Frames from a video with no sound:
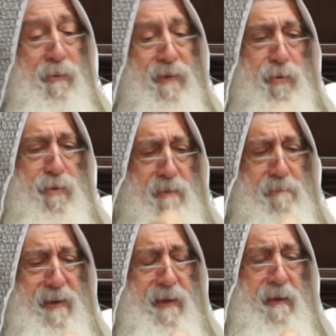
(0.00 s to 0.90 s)
wanted to
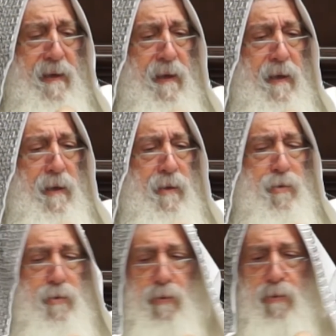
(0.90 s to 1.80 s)
speak
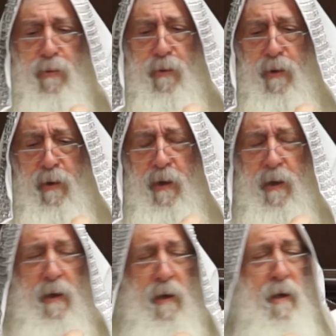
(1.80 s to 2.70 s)
to
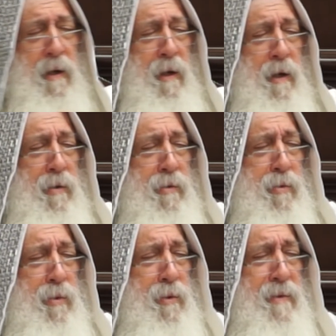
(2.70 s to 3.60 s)
uh,
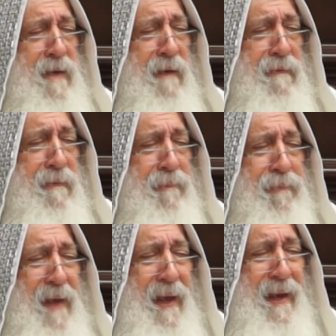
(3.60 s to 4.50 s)
to Yosef.
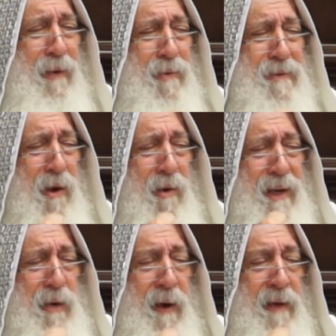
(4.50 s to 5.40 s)
He was the
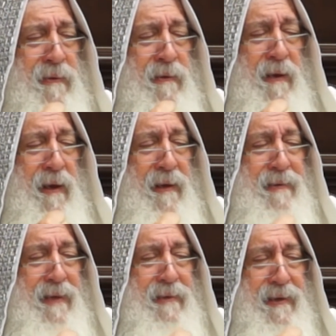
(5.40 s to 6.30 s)
only one
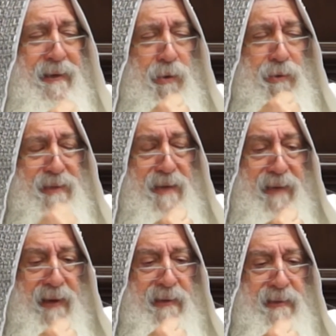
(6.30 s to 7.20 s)
that
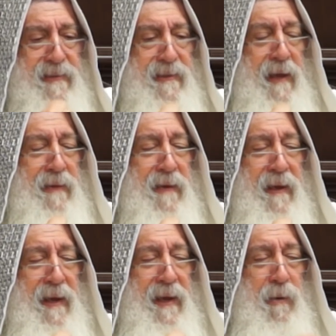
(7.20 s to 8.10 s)
Yosef can understand.
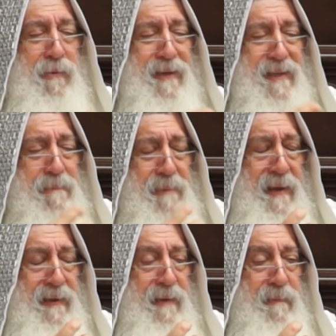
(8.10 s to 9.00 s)
Would
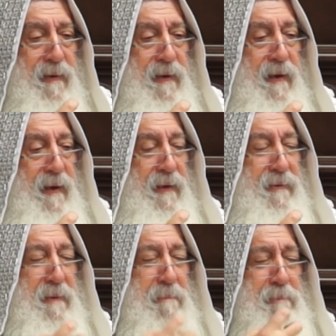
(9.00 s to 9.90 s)
explain to him
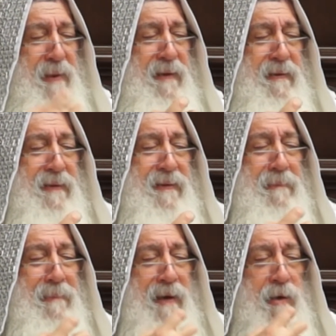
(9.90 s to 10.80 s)
the pain that
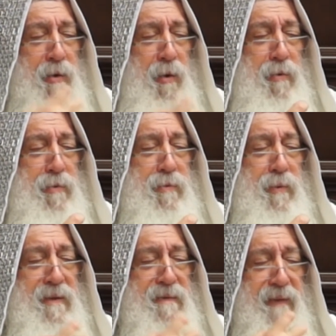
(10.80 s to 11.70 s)
he may cause to
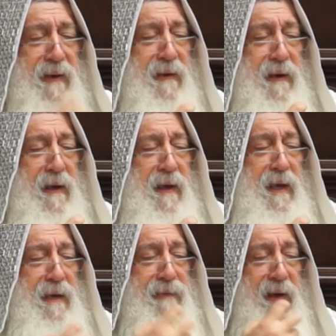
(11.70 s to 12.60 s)
his father
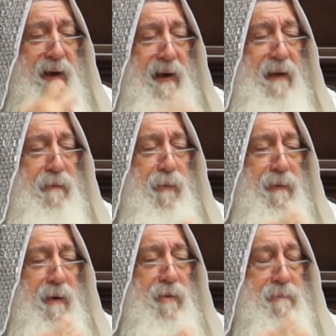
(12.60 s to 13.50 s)
if I arrive
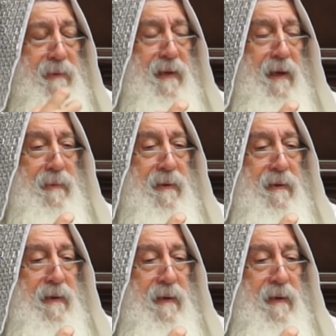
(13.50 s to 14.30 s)
without Binyamin.